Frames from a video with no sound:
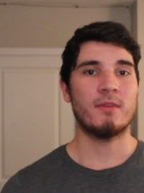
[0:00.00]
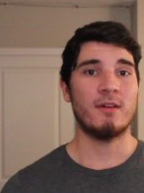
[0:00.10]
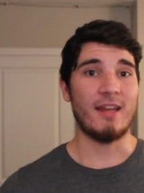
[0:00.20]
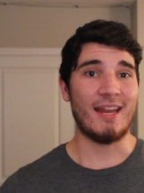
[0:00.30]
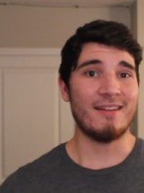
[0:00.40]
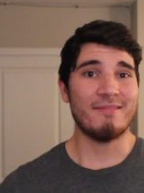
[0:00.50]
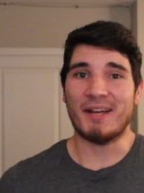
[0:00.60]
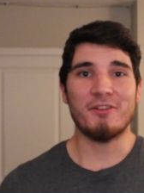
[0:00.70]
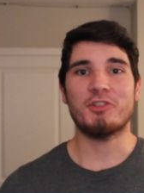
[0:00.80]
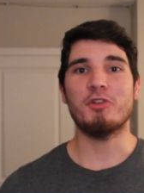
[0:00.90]
And
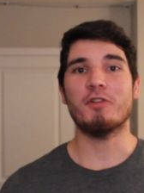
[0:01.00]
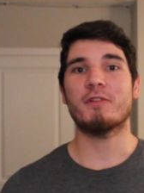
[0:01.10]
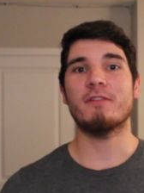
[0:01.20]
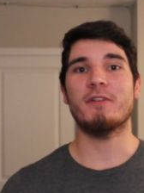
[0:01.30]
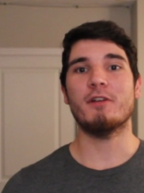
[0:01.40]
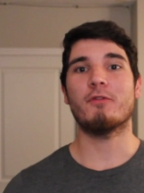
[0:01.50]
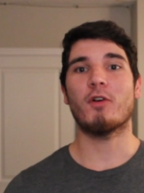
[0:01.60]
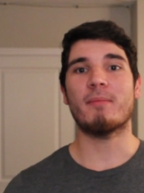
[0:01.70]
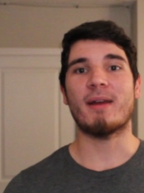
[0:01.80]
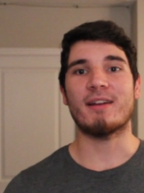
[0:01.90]
that'll do it for the video
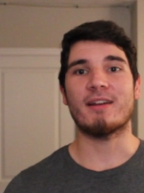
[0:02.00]
format.